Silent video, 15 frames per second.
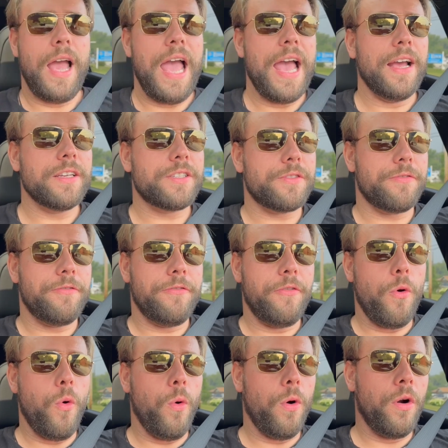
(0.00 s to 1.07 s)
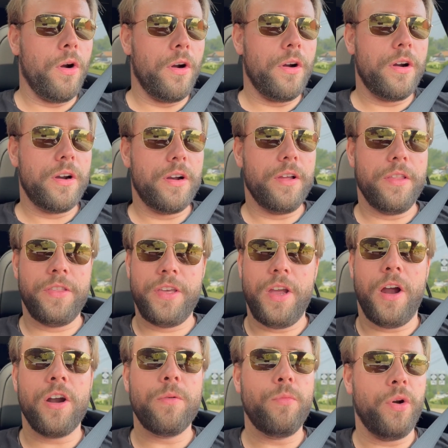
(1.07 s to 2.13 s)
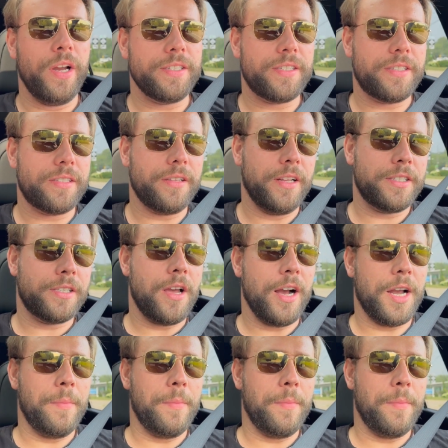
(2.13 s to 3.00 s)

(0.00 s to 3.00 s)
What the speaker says: As for the armrests, let's talk